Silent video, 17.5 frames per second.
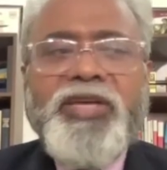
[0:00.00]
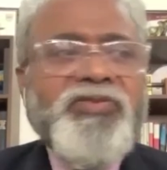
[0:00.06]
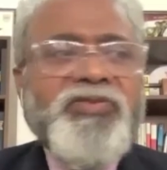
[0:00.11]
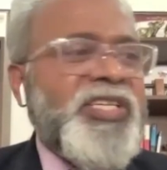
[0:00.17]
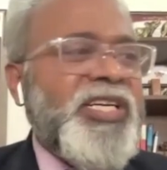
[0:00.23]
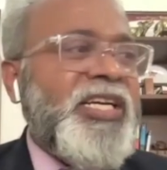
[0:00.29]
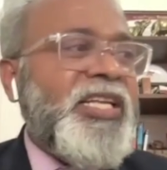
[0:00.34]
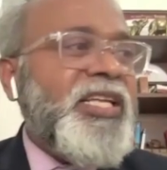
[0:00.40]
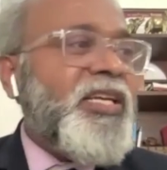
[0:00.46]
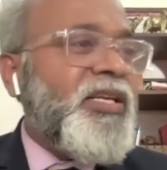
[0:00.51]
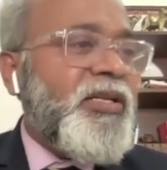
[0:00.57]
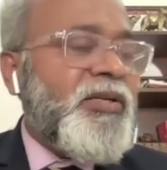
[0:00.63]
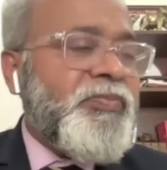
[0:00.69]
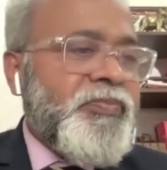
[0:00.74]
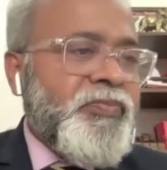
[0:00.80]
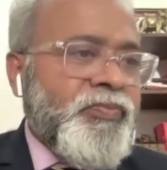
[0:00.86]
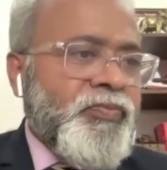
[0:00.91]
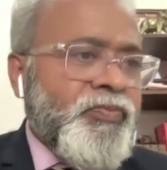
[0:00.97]
What I've said
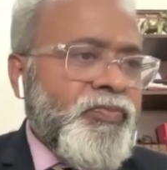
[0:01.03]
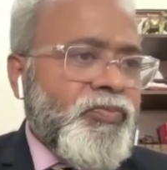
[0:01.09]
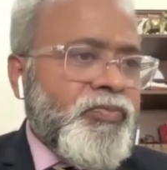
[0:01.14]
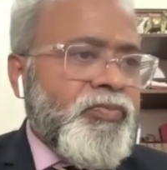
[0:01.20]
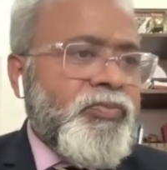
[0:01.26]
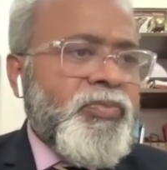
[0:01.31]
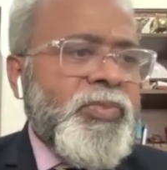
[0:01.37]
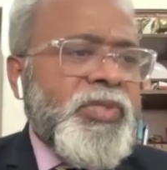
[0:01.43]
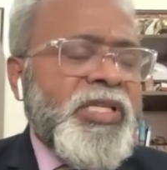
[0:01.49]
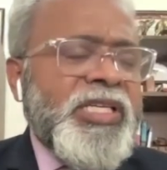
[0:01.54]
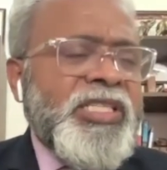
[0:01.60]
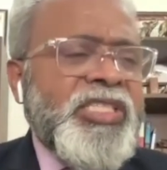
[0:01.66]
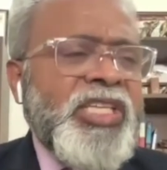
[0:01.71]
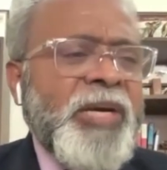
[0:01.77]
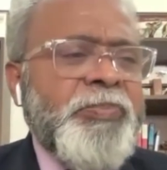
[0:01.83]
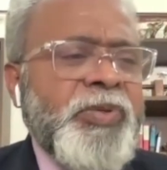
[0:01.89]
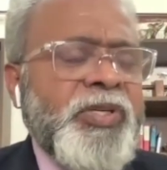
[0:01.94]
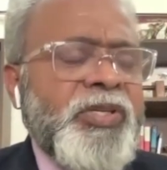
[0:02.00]
in
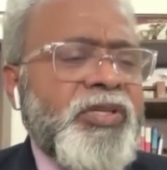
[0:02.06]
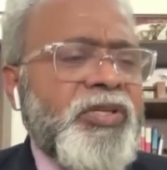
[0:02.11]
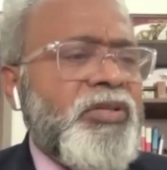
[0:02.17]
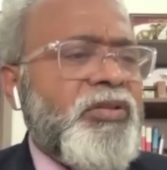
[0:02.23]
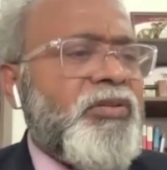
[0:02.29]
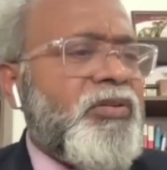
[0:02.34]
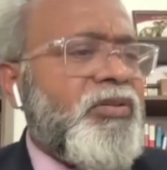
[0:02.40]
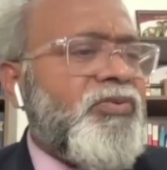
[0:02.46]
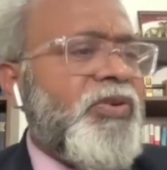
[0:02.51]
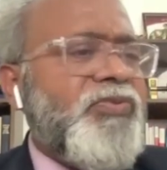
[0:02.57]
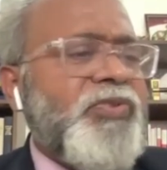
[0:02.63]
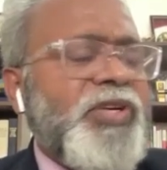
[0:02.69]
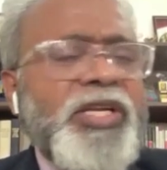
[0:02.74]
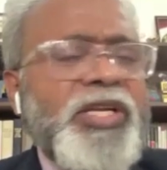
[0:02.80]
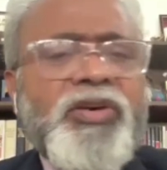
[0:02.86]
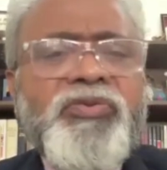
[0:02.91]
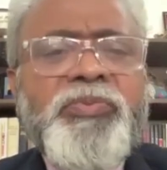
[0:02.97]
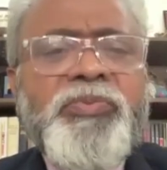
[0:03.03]
chapter
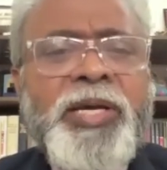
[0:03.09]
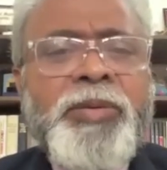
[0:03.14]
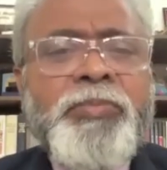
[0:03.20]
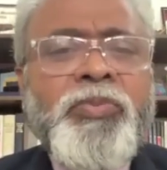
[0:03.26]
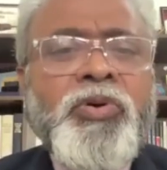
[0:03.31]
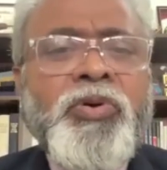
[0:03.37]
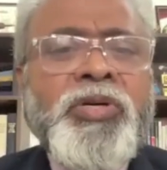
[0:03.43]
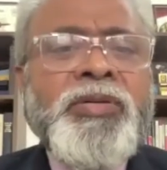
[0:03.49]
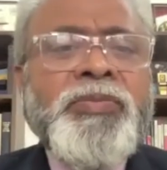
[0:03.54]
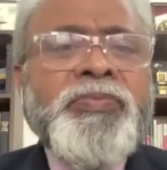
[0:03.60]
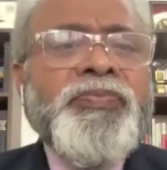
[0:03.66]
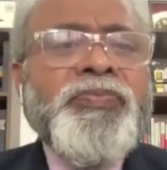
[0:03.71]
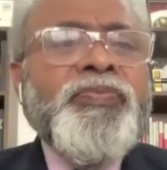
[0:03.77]
15 of my book